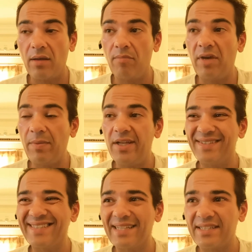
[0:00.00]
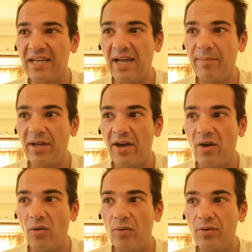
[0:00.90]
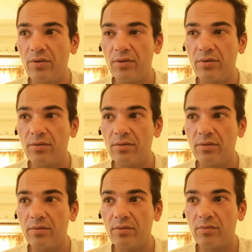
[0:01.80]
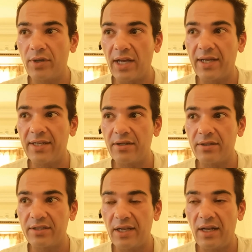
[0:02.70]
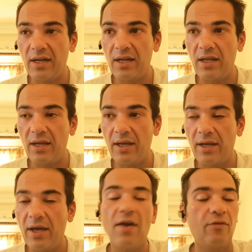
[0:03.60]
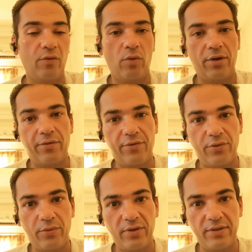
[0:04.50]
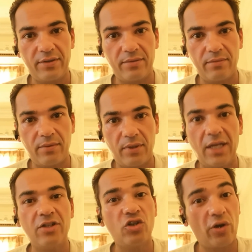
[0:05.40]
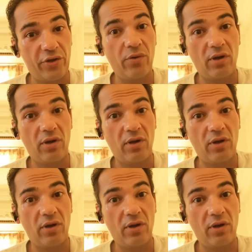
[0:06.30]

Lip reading: Maybe it is a time now. What I can tell every one of you is enjoy your